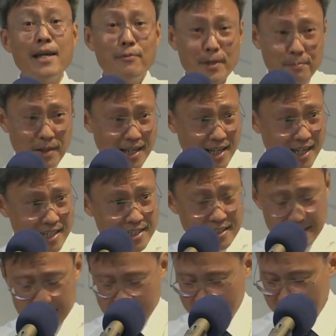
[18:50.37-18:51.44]
replied,
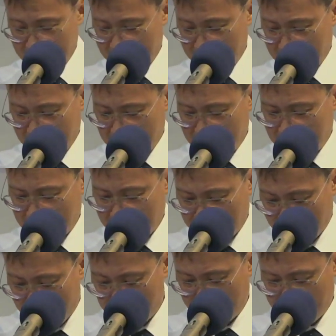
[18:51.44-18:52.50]

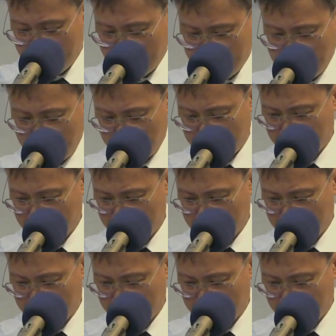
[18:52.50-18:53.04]
Come and see.